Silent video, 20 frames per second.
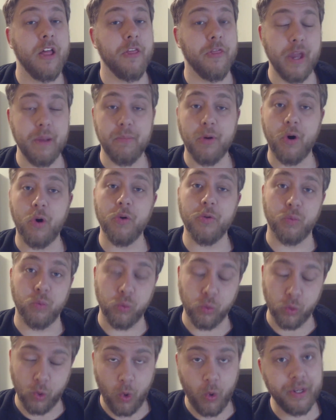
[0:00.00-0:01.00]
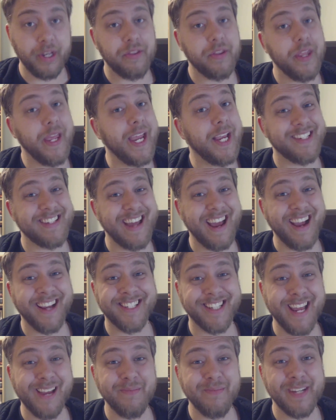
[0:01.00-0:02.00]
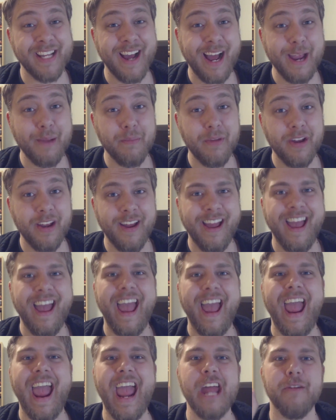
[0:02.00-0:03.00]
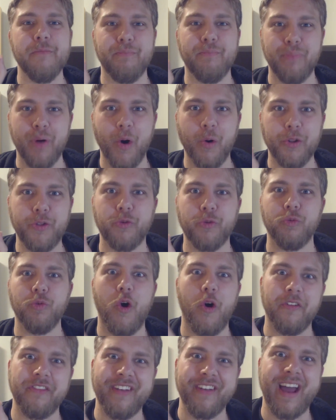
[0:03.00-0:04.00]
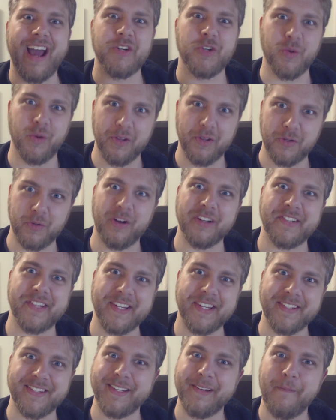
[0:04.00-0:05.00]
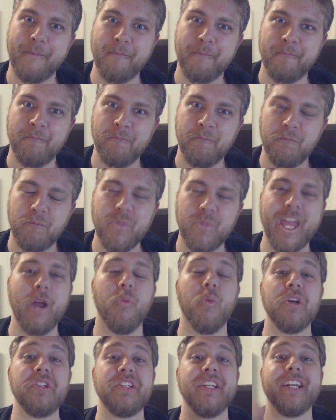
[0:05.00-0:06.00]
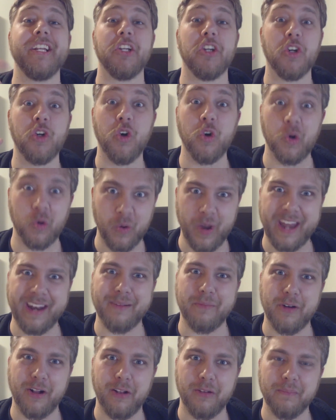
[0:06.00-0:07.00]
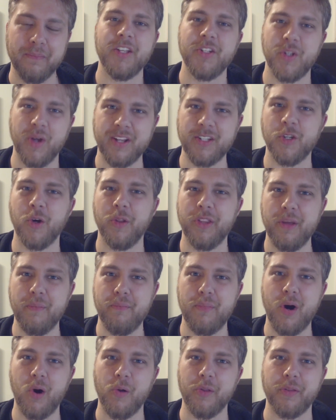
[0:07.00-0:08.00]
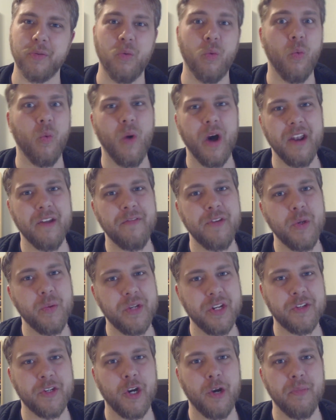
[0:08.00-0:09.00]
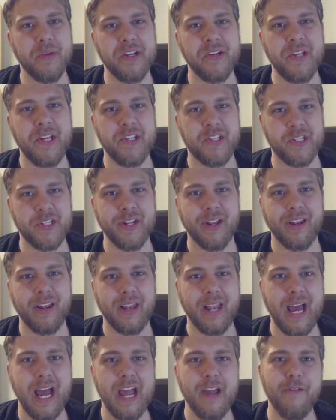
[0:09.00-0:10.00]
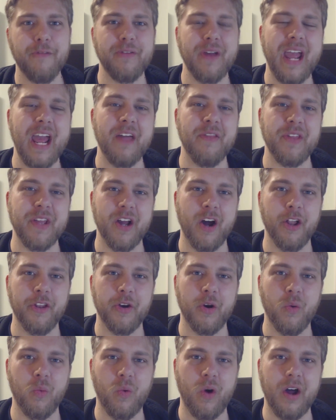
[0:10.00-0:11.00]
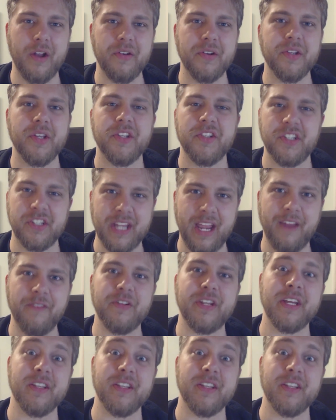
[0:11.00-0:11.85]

They both rolled at the exact same time, and both rolled natural 20s. It was incredible. So I told them both, one of you determined he's still alive, and the other one saved